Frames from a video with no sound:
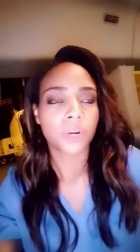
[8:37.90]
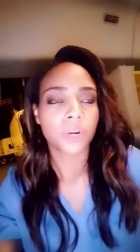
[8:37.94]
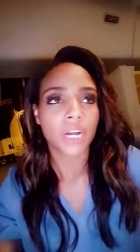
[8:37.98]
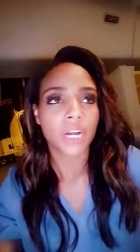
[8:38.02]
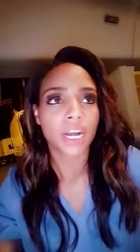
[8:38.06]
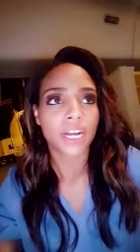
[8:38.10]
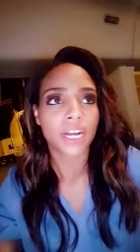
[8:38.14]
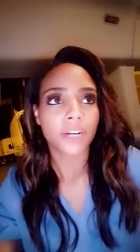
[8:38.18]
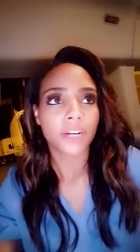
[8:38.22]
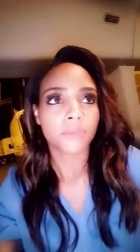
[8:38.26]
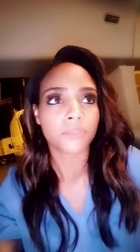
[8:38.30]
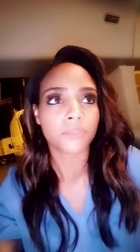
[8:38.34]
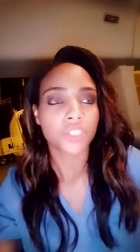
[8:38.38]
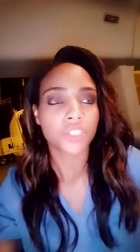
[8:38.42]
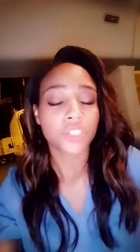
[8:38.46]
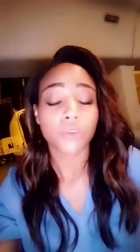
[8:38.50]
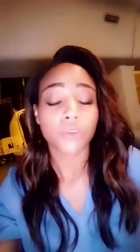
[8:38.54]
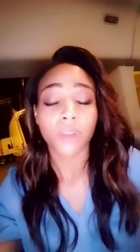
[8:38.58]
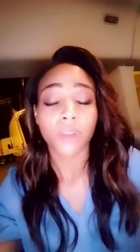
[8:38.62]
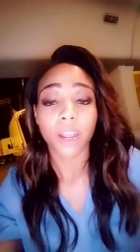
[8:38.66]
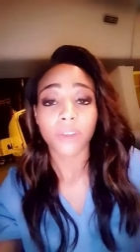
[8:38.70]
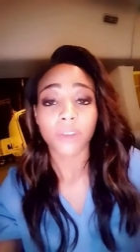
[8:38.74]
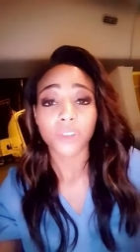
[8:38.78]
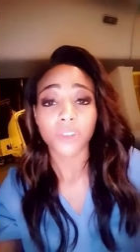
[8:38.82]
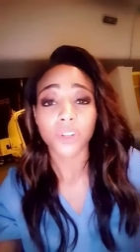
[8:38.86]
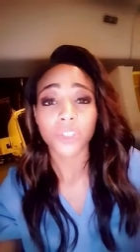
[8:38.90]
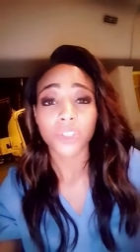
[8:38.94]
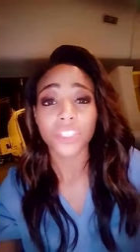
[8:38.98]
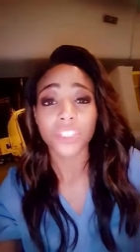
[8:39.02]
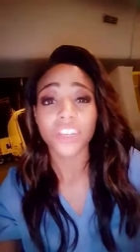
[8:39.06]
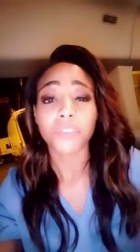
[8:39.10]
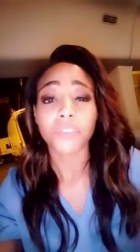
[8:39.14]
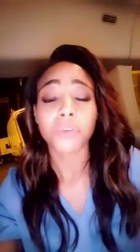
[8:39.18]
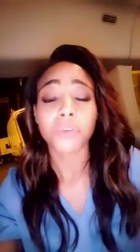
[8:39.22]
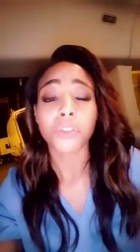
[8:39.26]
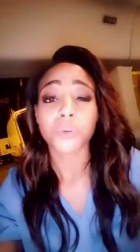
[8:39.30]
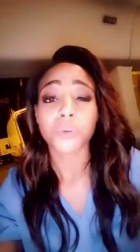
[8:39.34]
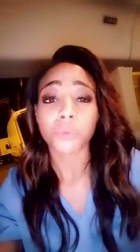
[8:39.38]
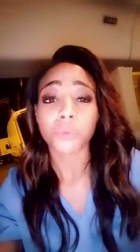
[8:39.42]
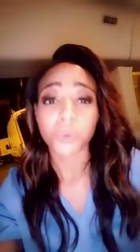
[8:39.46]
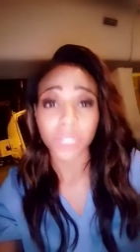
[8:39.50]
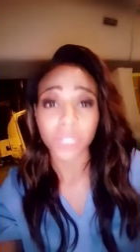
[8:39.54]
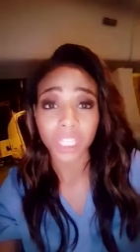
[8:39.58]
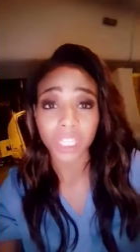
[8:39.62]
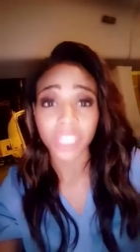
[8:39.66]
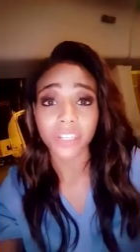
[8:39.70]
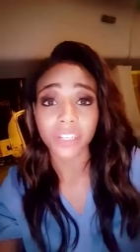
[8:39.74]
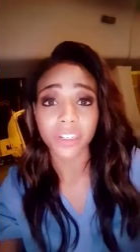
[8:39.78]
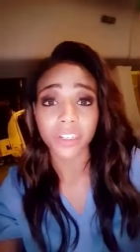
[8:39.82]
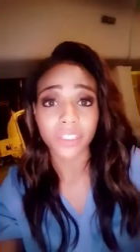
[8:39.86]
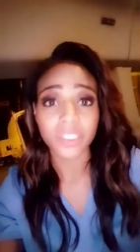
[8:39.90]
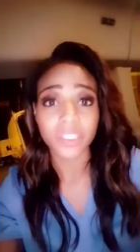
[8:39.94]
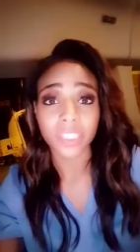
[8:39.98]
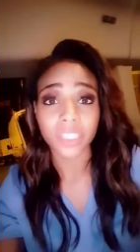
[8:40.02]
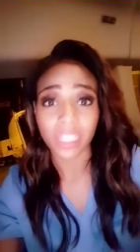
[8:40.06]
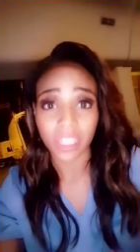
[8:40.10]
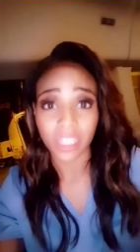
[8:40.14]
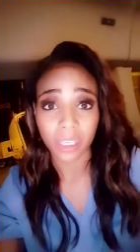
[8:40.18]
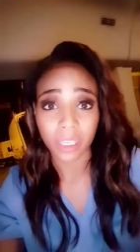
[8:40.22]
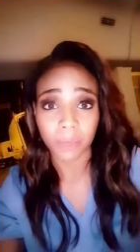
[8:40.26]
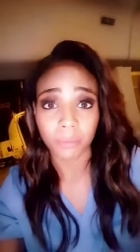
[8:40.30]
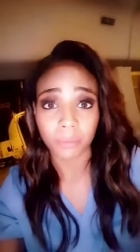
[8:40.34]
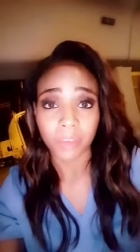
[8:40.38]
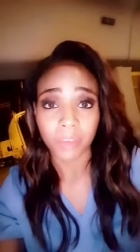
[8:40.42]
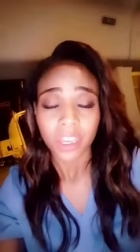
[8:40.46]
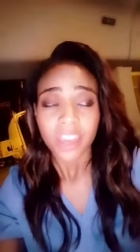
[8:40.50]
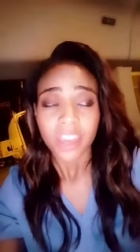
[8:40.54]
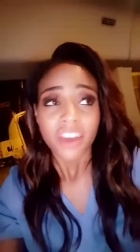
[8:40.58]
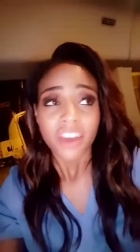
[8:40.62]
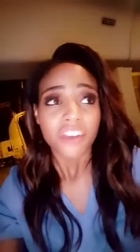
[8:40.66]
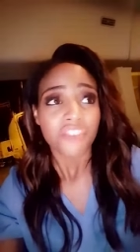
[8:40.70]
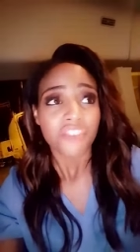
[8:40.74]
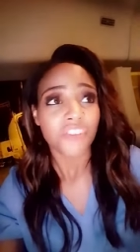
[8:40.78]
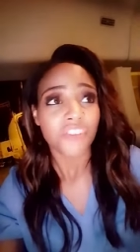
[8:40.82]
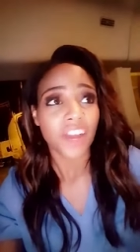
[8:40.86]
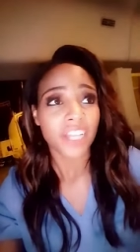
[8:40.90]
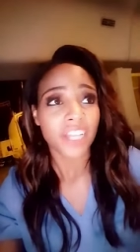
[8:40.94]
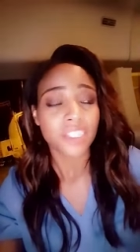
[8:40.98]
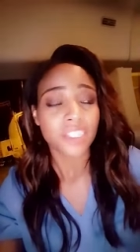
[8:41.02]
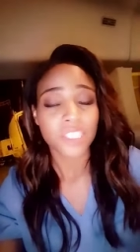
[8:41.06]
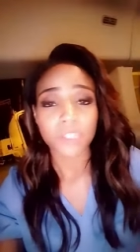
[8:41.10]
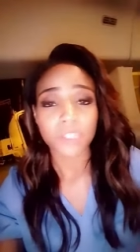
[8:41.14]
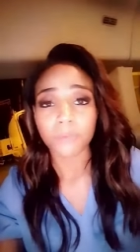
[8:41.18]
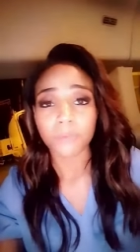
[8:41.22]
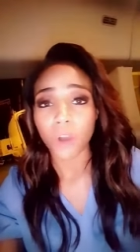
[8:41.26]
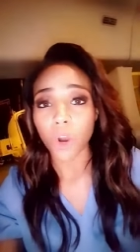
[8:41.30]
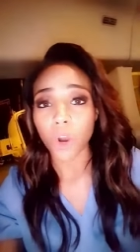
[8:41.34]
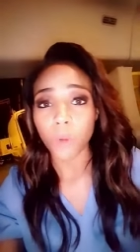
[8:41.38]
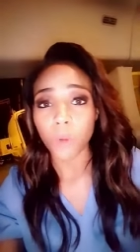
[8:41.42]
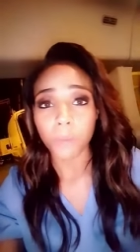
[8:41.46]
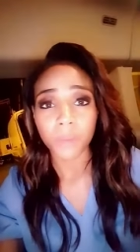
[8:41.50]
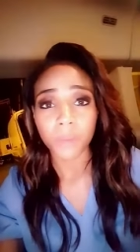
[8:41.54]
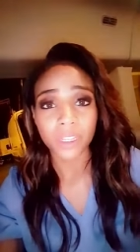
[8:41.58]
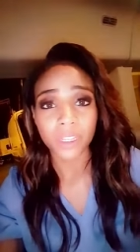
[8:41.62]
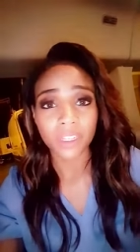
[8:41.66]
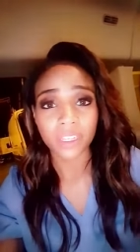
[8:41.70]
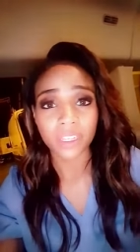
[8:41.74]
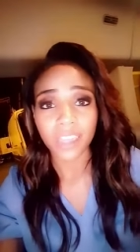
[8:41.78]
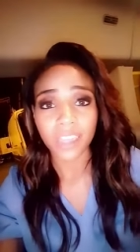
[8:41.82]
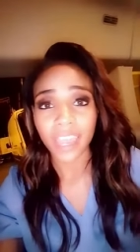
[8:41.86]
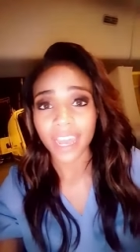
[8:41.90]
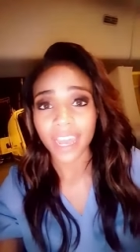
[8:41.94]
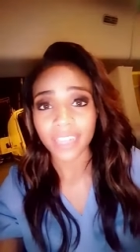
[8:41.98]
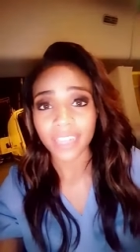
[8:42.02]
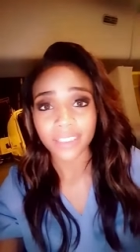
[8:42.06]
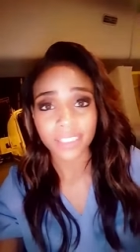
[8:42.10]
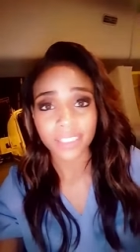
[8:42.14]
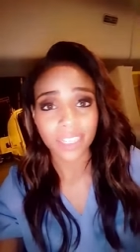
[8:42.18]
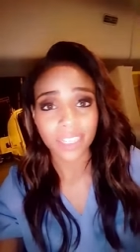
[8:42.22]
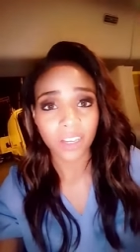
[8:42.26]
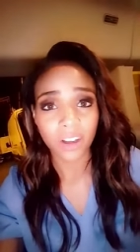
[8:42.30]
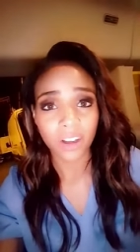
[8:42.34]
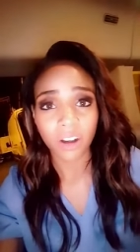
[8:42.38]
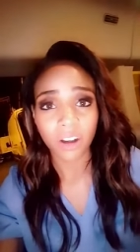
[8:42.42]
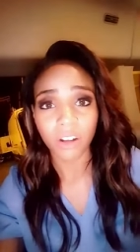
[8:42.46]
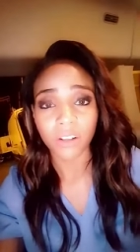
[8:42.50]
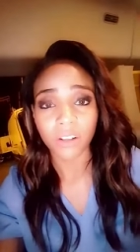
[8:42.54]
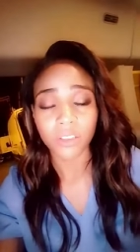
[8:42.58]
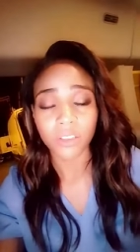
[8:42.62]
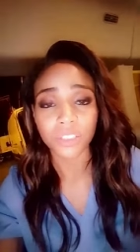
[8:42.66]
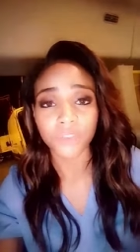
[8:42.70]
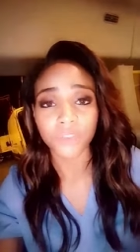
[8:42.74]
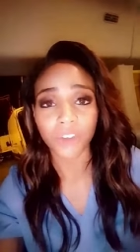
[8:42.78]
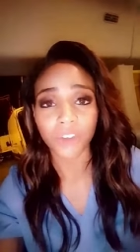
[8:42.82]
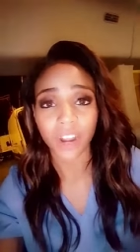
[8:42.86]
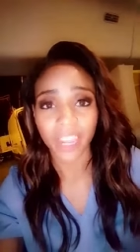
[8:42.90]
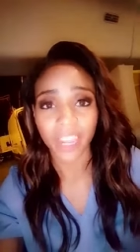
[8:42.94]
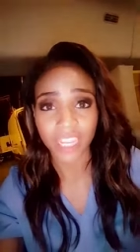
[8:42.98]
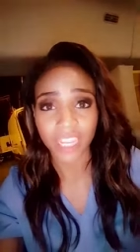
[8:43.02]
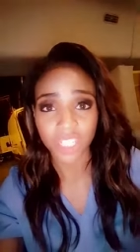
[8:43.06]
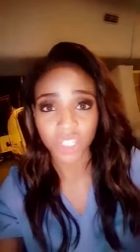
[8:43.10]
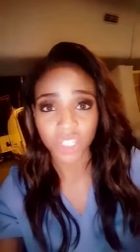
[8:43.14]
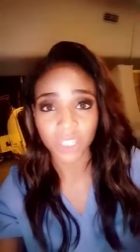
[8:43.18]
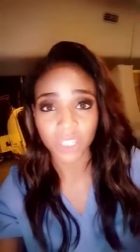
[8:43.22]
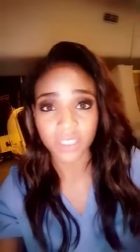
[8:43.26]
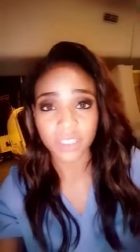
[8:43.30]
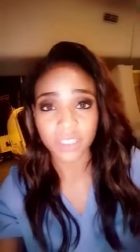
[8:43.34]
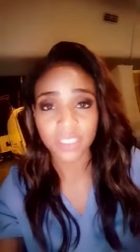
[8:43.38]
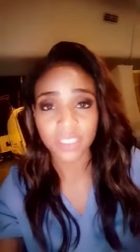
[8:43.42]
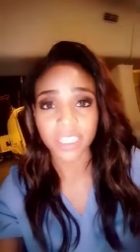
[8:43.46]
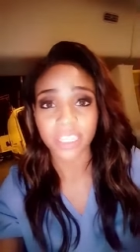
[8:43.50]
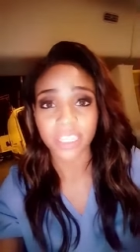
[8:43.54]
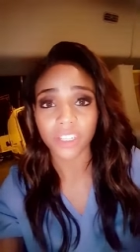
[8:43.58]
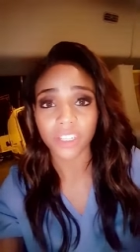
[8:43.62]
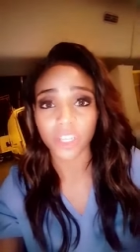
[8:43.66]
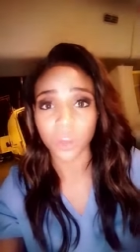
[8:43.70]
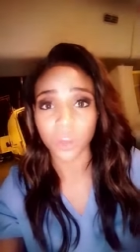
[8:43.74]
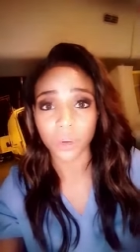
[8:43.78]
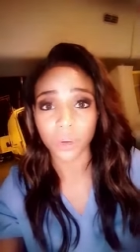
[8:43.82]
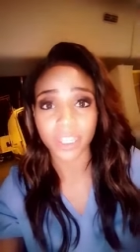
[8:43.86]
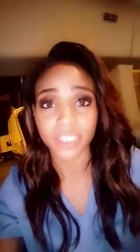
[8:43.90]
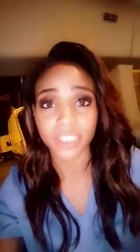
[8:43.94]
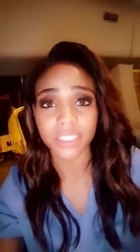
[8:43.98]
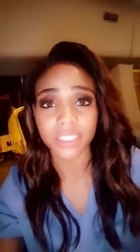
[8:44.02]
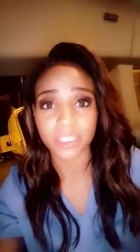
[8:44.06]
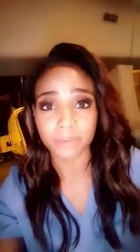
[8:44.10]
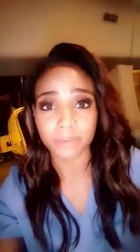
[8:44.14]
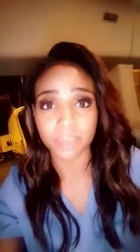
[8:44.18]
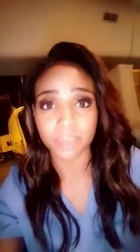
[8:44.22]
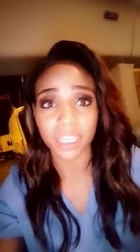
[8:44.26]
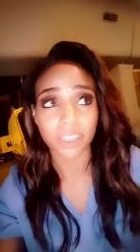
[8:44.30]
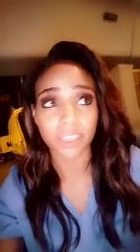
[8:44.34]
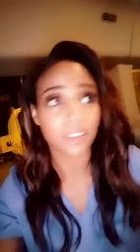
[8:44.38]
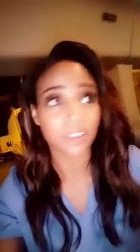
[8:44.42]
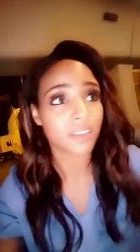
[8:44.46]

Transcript: um, surround yourself with a really good team. Find some open casting calls for agents and go get submitted.